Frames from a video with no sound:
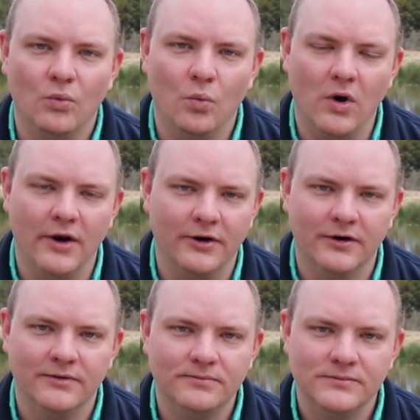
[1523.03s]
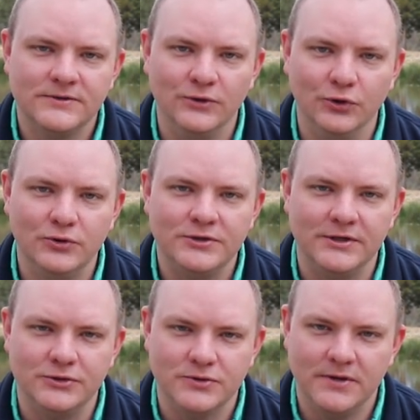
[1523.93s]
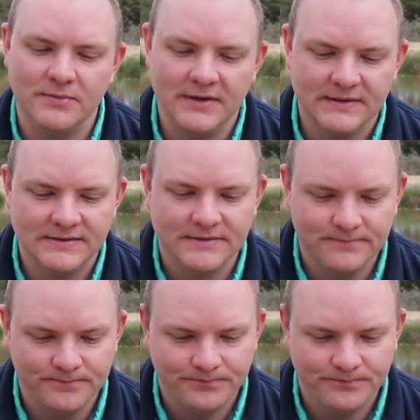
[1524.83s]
water solution drink mix.